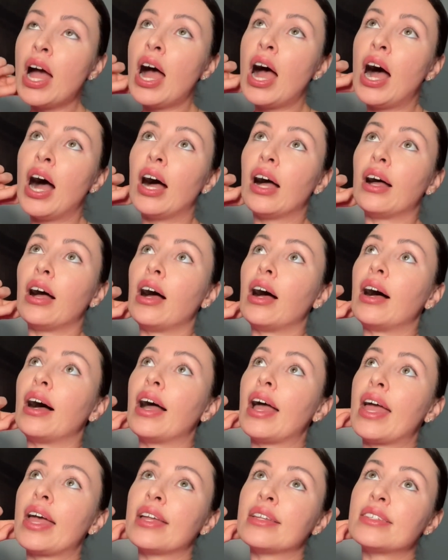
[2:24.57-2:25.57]

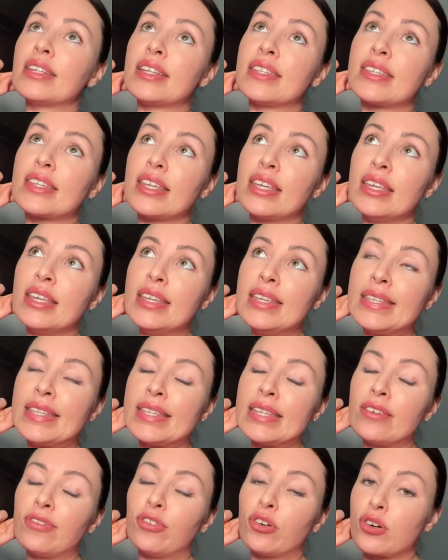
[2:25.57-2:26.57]
and it's
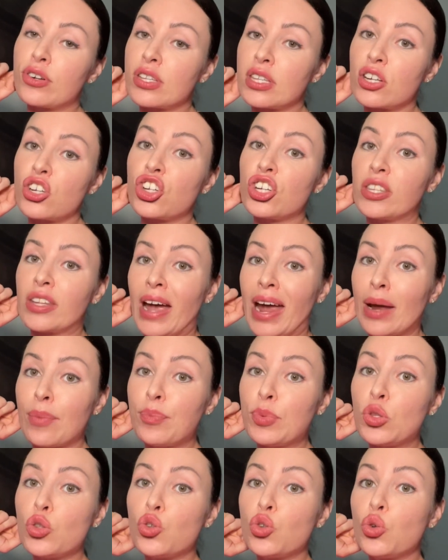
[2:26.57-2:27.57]
easy for such type
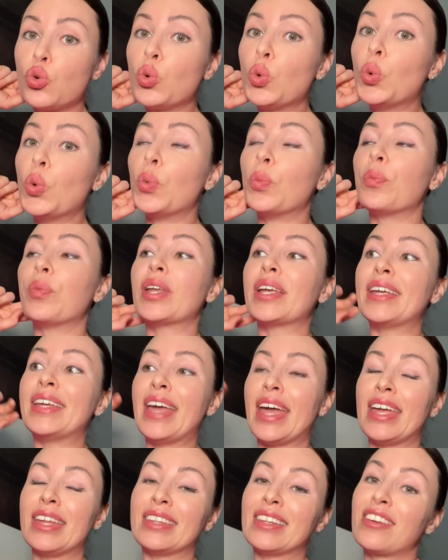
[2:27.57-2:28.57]
to
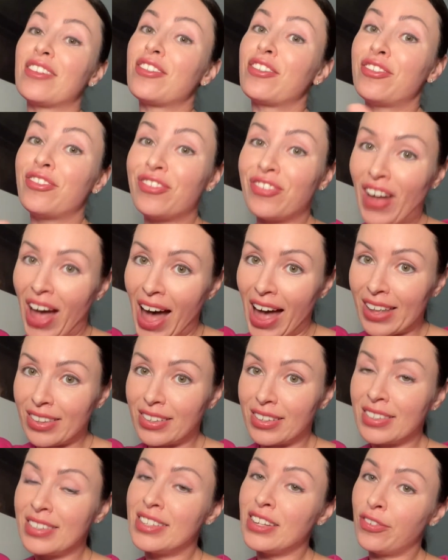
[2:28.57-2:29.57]
gain fat,
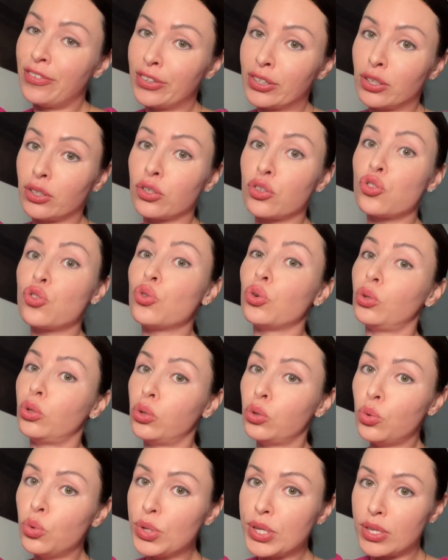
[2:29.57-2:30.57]
difficult to
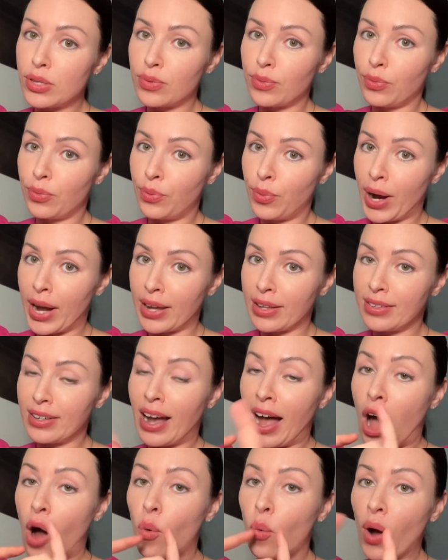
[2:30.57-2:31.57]
lose weight.
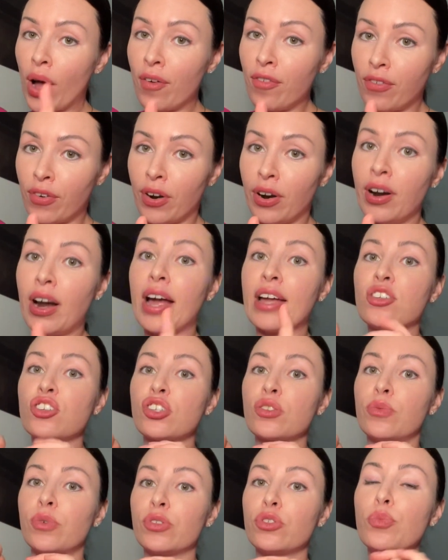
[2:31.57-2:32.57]
However, I
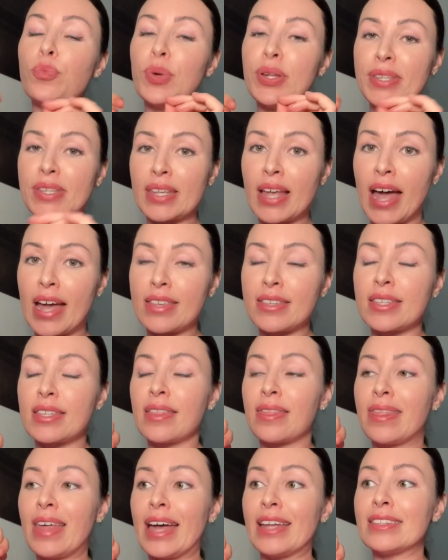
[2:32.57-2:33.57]
just want to precise
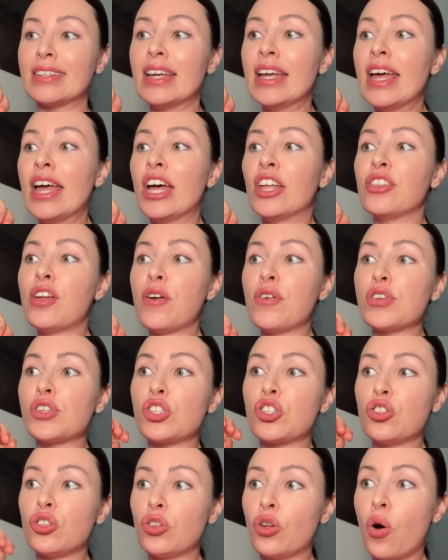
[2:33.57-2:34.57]
that there
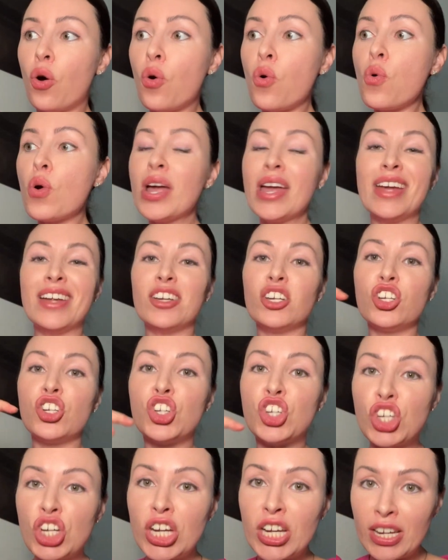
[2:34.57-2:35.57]
is no
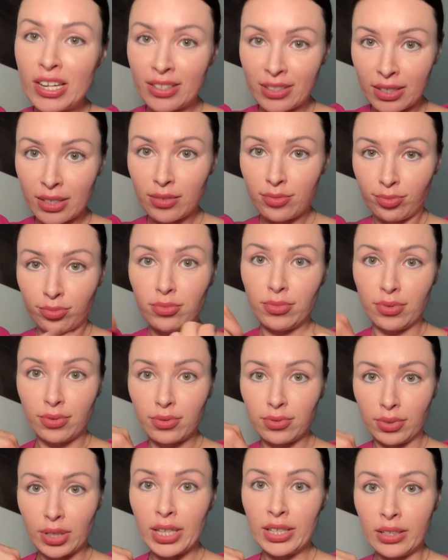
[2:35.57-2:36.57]
gene
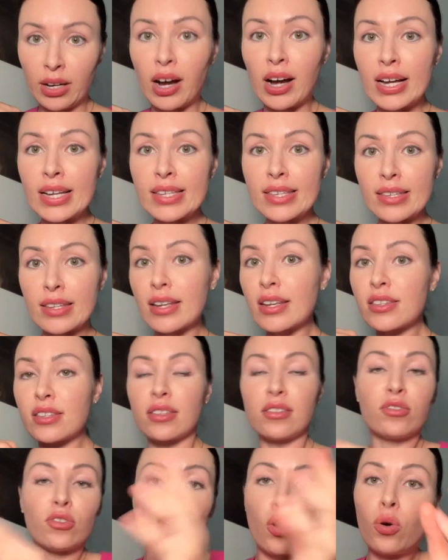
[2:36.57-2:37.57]
in us, yes,
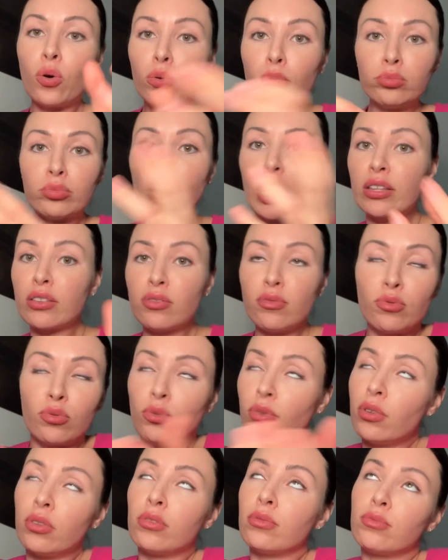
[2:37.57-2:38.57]

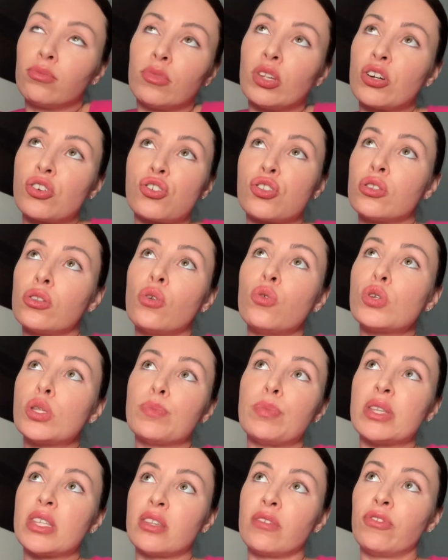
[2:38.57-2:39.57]
there's no
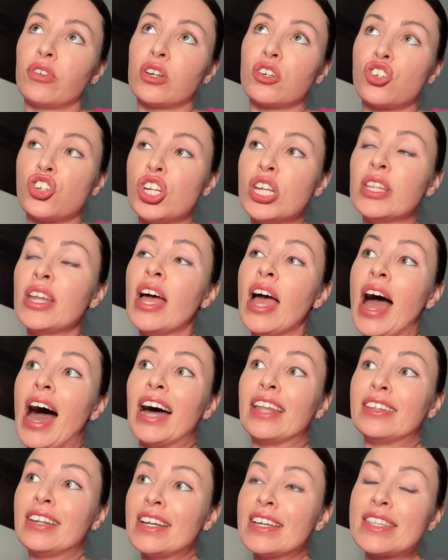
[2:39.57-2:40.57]
specific gene,
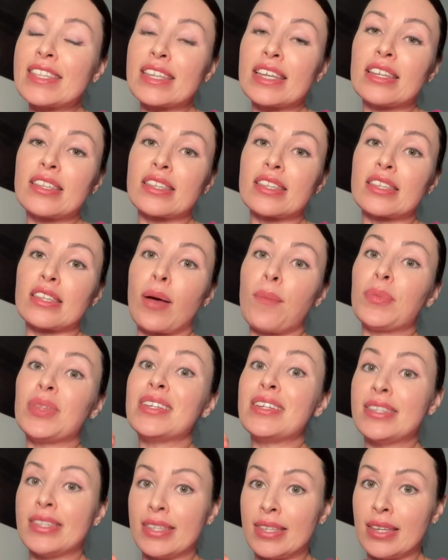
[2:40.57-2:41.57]
unless it's some
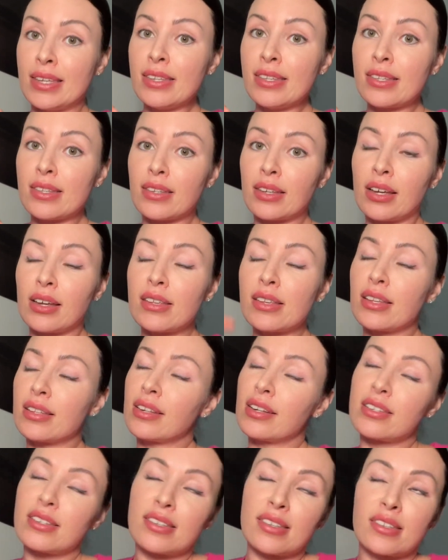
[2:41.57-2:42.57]
disease, yeah,
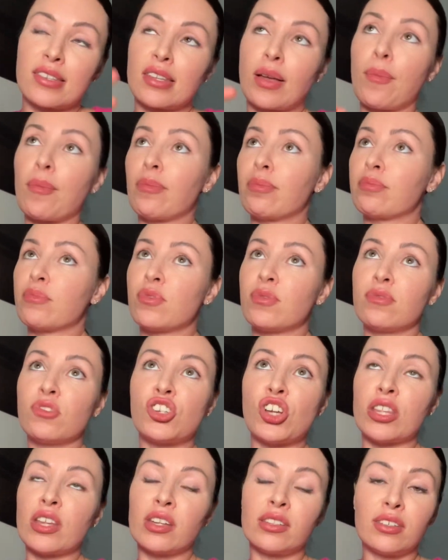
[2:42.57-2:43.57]
unless it's some
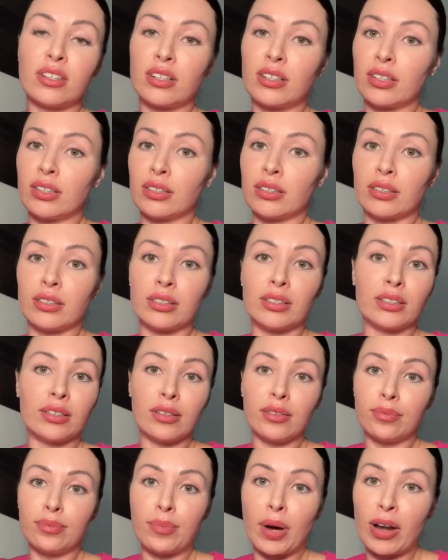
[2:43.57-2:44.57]
genetic
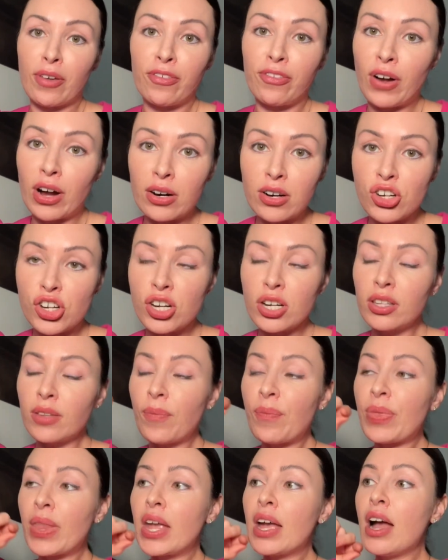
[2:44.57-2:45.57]
malfunction,
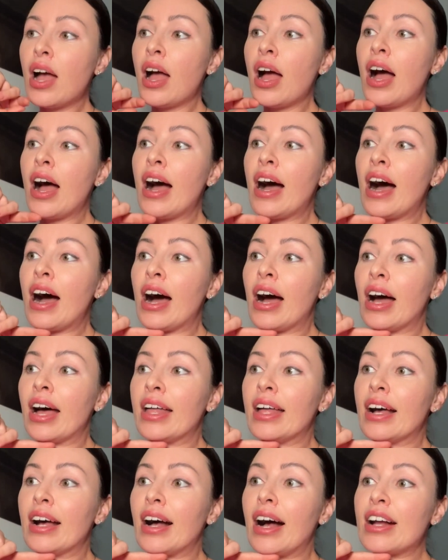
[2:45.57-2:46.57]

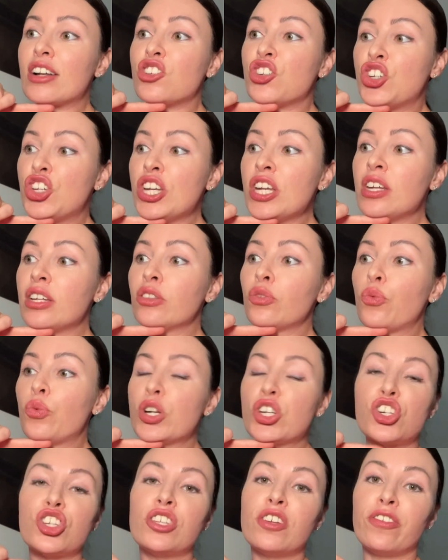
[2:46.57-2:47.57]
a gene
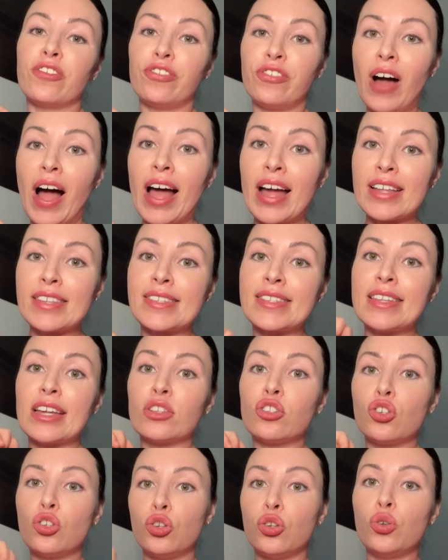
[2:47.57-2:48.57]
which defines
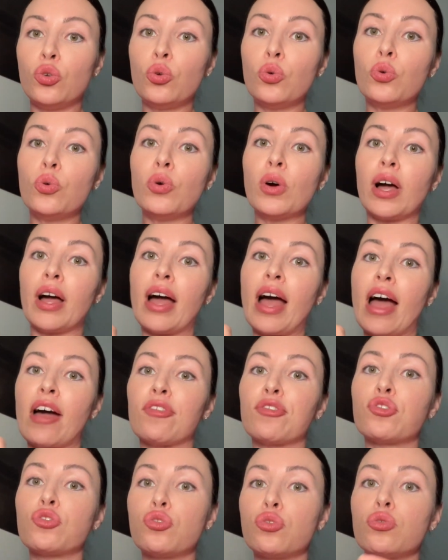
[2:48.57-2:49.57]
that you
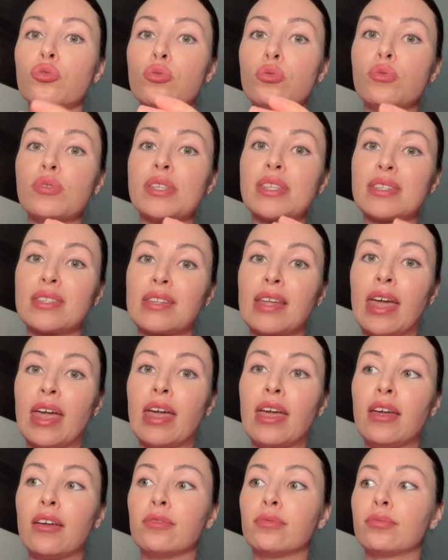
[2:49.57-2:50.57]
have to
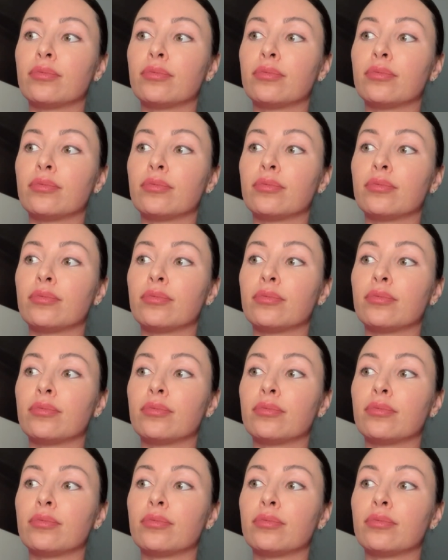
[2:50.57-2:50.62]
stay